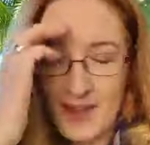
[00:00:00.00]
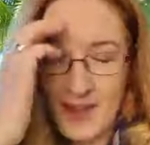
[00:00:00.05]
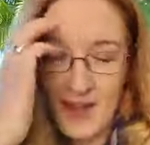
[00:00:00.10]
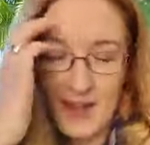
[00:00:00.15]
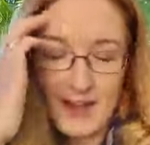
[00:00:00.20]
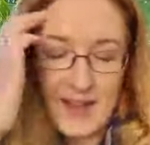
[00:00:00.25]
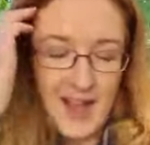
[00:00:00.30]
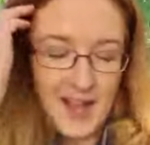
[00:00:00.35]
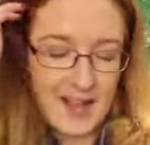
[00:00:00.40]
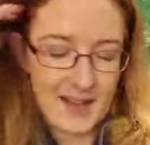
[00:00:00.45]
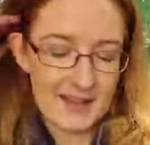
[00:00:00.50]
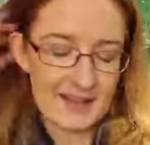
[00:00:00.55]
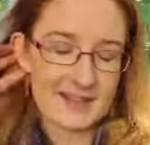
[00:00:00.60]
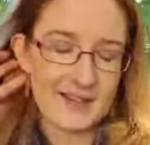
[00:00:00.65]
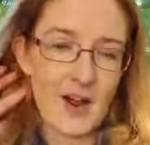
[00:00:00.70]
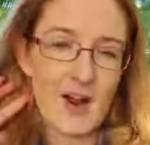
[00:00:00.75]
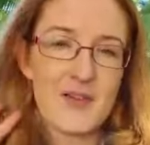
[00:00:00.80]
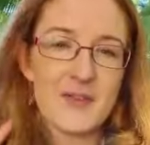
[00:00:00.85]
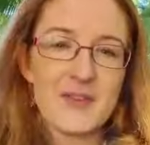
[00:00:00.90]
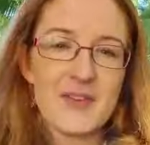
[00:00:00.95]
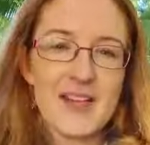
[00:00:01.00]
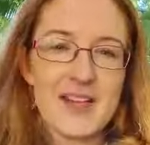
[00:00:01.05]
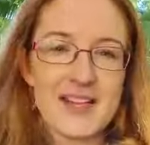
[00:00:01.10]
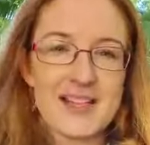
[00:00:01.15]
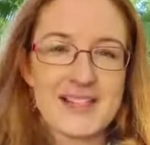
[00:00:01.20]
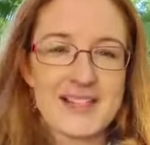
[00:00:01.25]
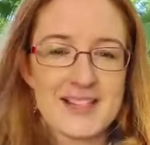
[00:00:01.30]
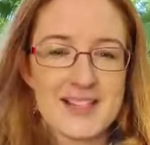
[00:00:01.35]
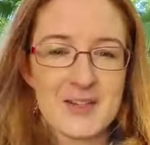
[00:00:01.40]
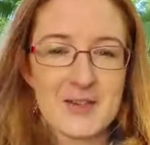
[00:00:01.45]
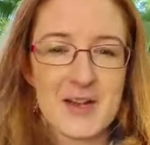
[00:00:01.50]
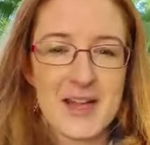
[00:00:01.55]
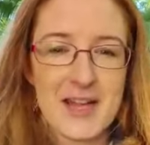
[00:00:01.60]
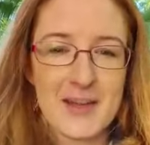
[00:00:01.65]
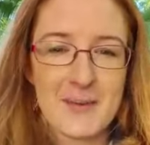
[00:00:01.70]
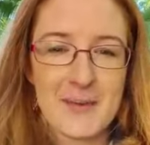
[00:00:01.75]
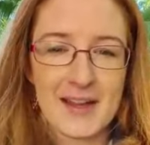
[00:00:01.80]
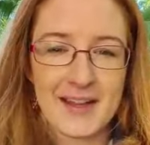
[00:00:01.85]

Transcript: Okay, hopefully you can still hear